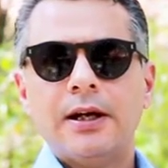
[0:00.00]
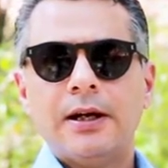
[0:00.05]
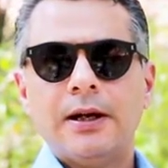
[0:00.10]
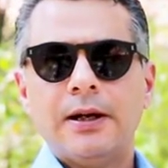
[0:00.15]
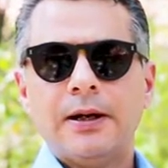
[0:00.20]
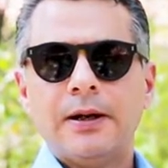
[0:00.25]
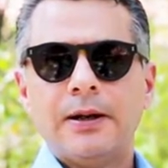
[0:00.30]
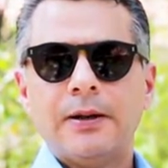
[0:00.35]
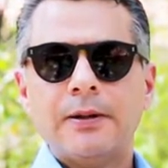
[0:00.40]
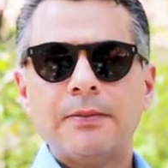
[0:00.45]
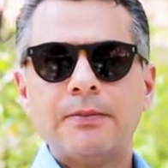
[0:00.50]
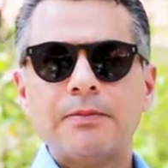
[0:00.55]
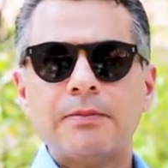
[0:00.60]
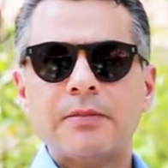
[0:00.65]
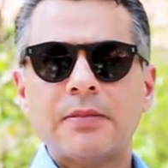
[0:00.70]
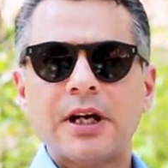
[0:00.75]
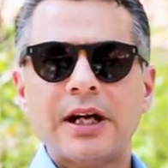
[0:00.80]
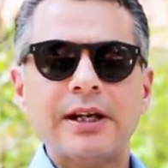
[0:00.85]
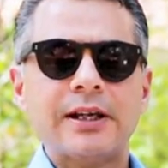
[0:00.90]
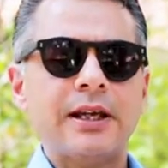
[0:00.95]

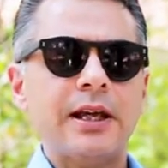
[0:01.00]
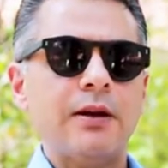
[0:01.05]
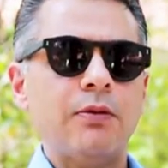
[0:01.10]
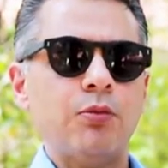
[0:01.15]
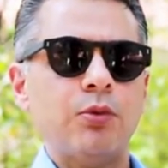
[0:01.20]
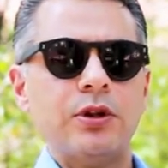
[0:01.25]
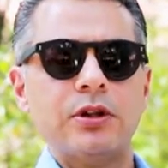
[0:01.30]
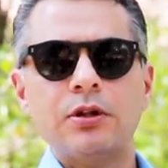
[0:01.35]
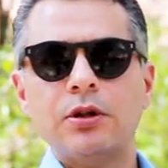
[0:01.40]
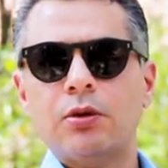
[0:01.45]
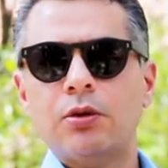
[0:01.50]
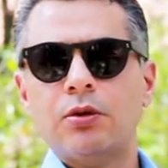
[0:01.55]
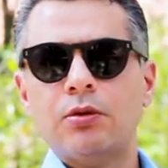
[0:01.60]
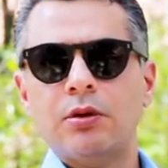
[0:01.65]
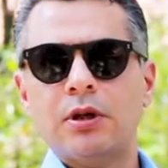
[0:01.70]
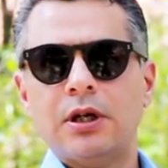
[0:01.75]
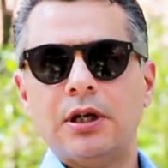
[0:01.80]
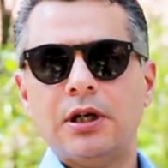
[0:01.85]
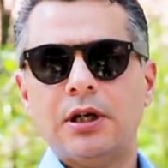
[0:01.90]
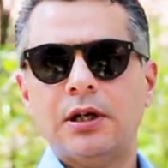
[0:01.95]
I came with
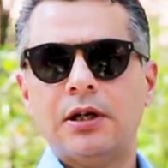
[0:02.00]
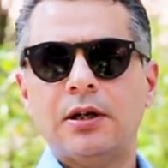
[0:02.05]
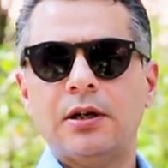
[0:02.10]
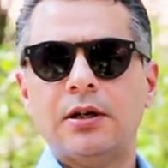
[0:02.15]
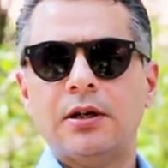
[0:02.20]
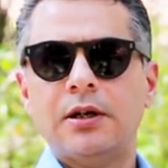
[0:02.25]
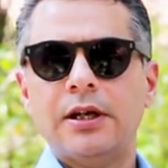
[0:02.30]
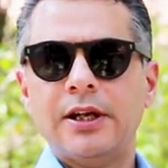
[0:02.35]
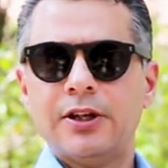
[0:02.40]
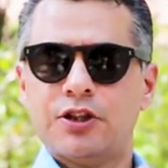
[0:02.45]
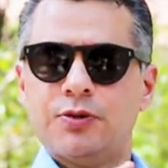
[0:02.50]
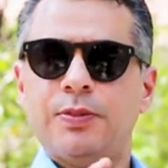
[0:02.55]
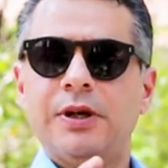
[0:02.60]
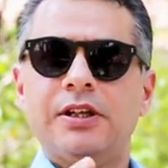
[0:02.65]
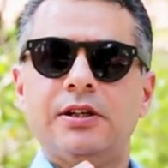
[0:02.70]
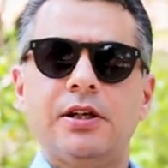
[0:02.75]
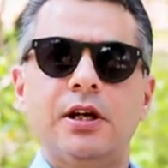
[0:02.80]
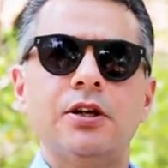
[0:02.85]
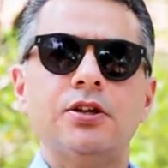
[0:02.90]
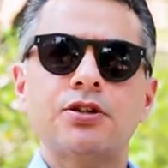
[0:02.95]
no
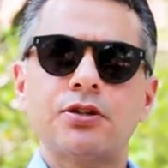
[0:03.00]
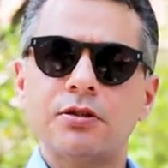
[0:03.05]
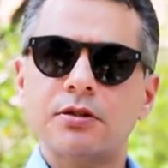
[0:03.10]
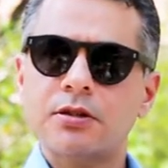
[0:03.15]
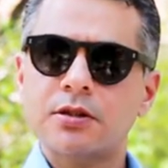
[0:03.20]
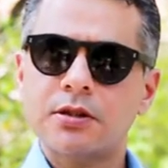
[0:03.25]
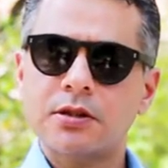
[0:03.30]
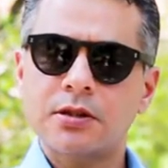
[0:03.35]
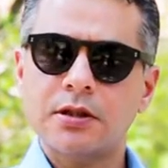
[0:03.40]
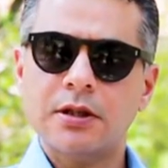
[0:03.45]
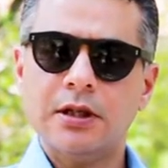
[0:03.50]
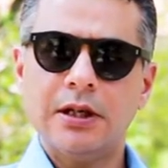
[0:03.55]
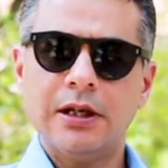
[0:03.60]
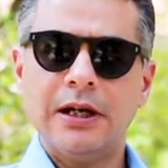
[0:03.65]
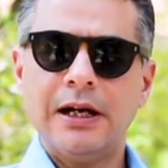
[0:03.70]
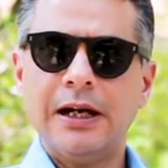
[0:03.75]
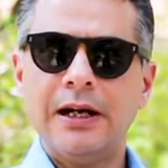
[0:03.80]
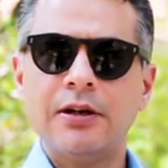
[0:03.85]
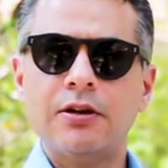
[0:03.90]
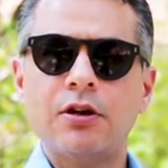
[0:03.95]
expectations.
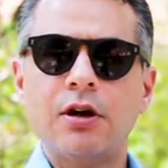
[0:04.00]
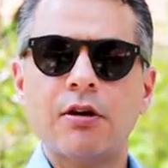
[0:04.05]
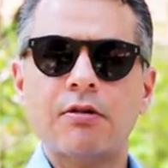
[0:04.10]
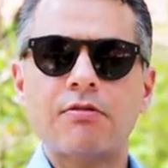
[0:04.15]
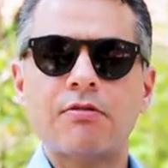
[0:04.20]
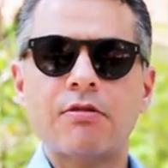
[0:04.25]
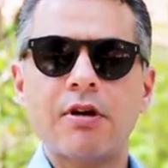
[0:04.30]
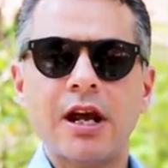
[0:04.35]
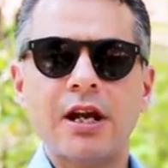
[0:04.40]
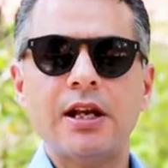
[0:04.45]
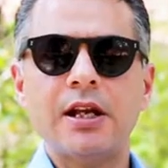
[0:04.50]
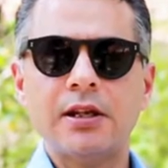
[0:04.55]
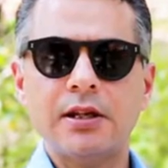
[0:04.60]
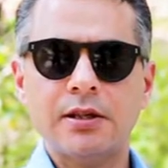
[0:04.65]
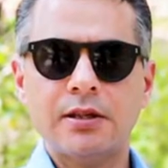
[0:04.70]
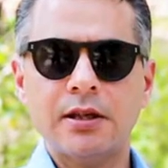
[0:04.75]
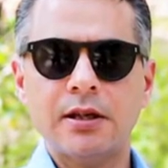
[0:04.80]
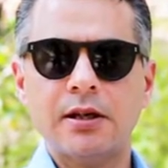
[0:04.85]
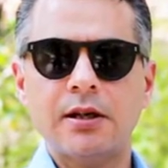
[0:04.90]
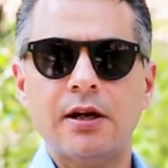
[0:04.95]
I had not read
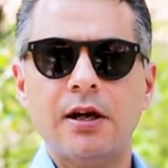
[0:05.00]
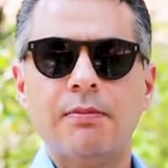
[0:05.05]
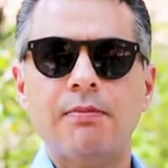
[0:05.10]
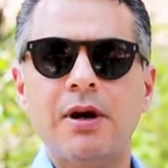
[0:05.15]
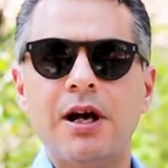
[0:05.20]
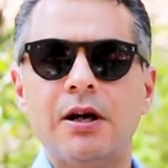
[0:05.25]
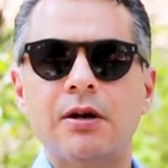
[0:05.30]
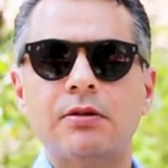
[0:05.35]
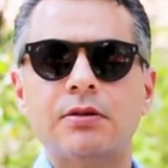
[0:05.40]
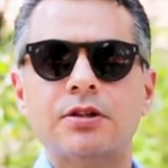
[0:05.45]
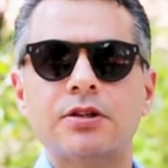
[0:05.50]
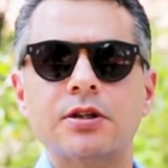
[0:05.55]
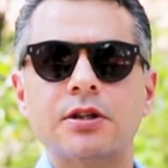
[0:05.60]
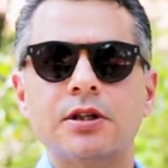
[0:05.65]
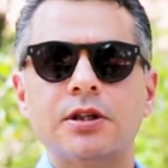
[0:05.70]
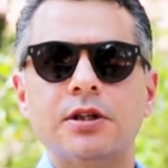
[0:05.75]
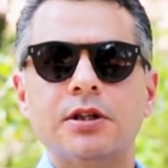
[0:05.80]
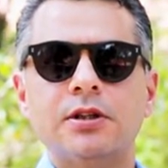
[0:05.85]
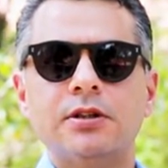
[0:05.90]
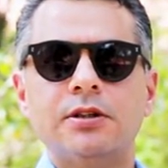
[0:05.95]
anything about
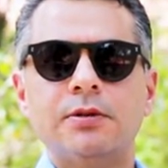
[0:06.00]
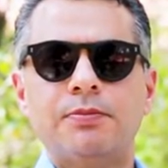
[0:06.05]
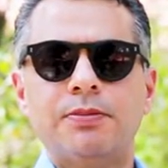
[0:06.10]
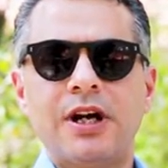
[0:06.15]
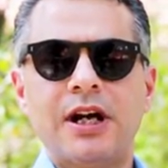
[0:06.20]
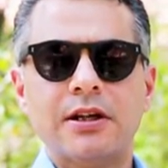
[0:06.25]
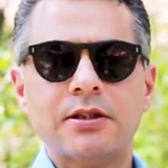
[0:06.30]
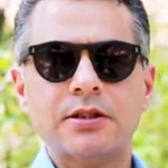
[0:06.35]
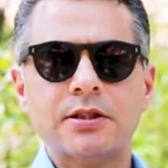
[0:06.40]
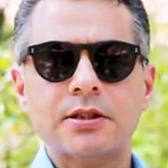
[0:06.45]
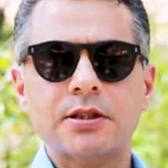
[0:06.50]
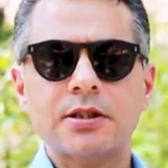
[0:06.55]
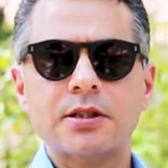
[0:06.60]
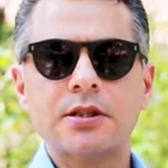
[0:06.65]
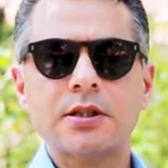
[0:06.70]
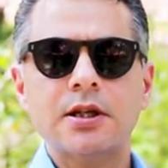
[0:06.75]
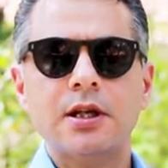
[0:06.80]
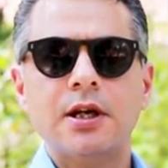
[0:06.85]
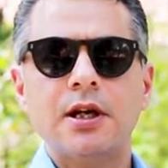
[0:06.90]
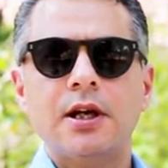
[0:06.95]
the
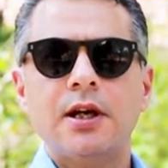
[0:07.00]
practice.